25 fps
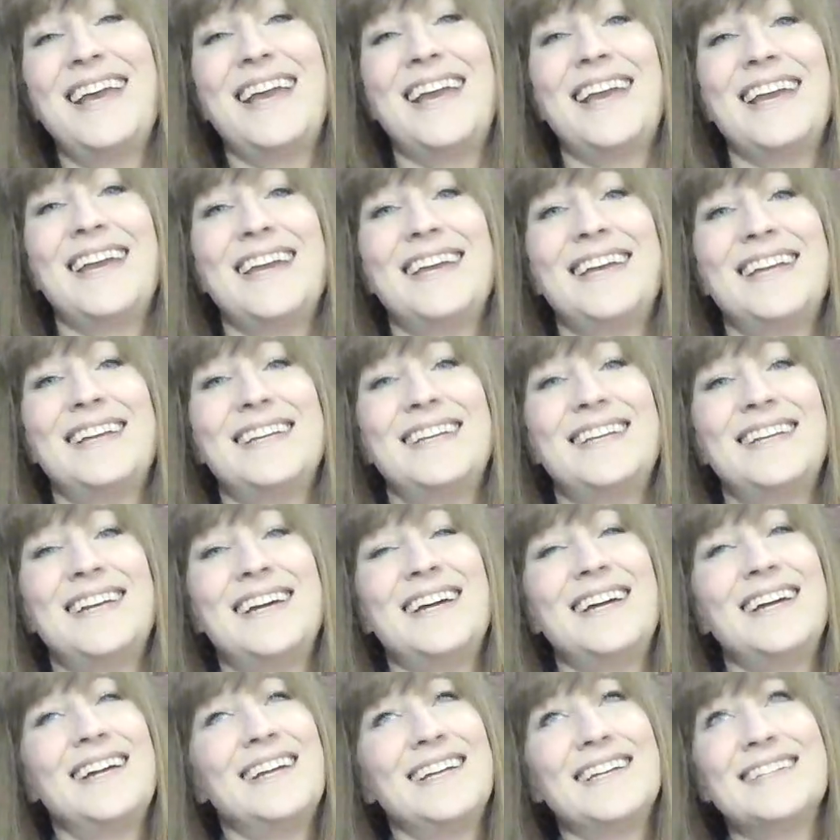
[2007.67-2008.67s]
And
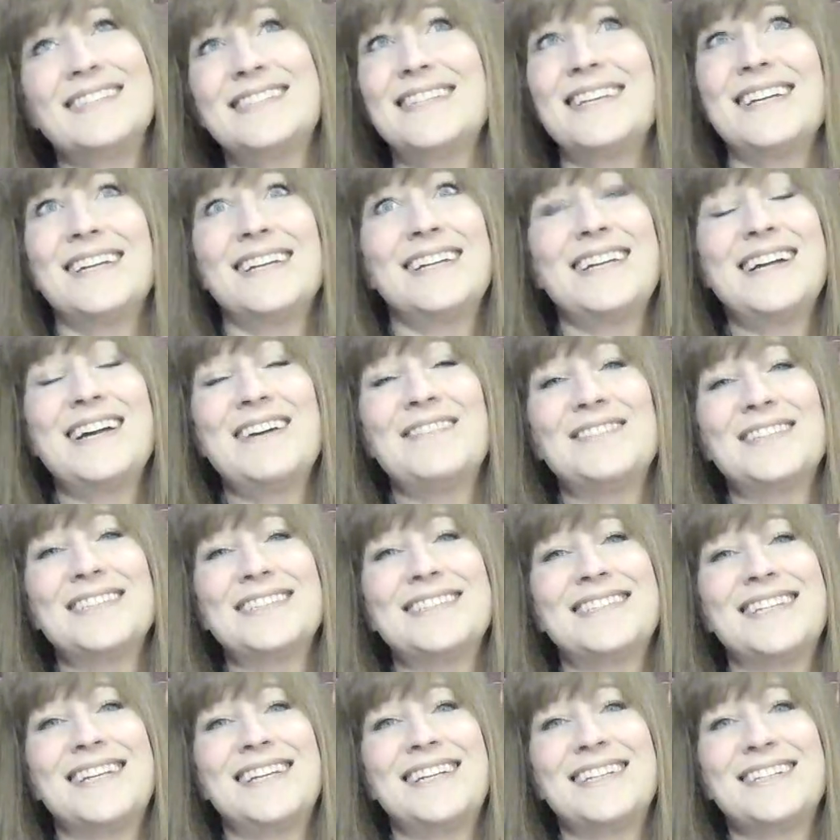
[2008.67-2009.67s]
I guess I'm going to have to
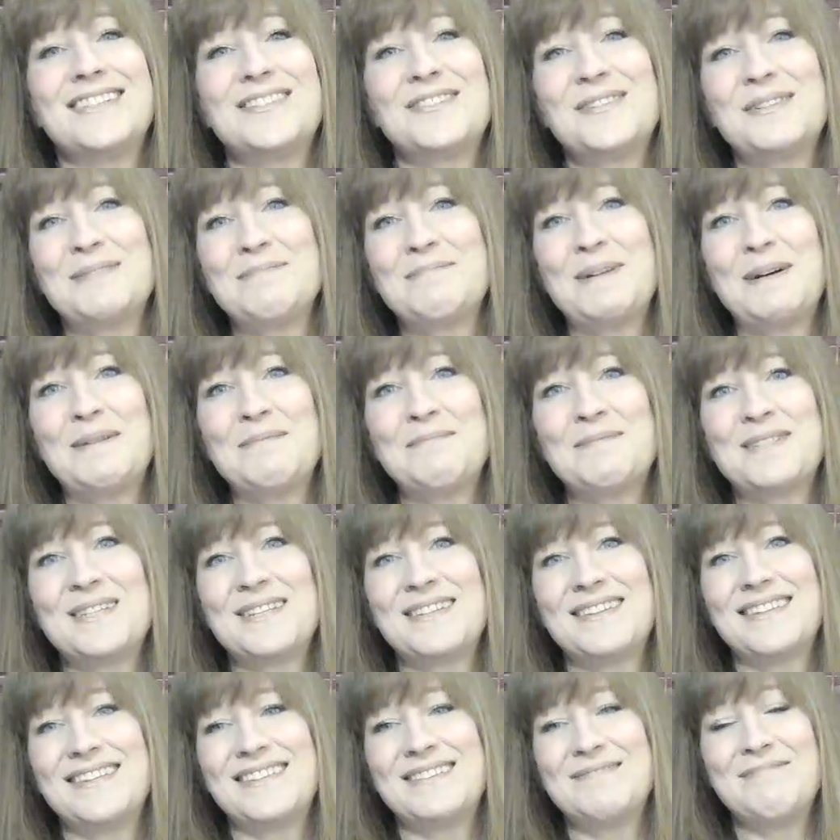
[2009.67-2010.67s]
take a trip up to
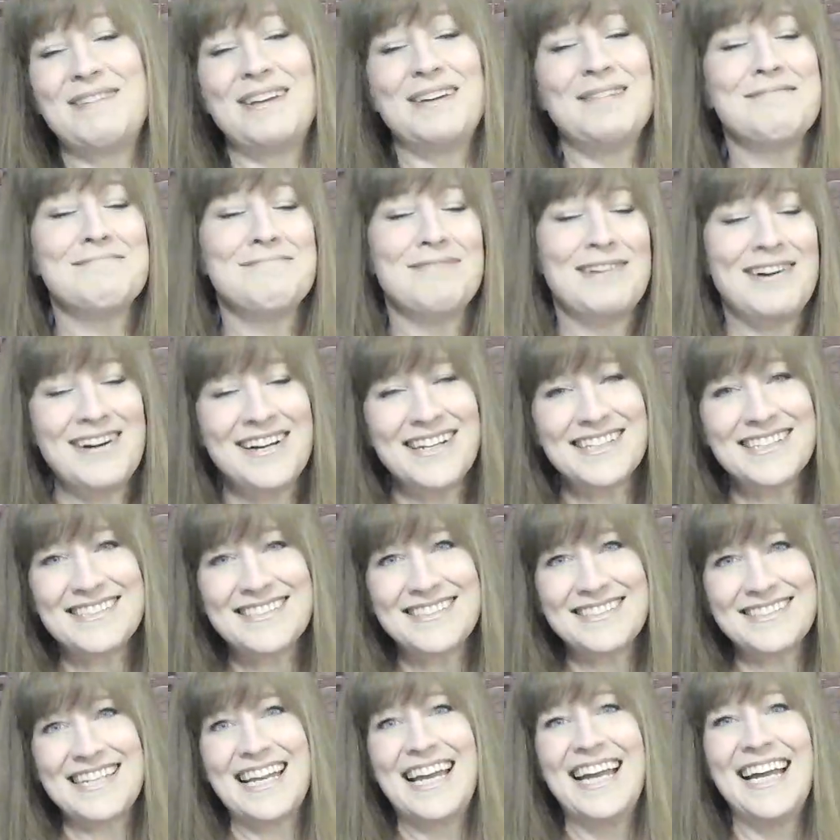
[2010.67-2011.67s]
the mailbox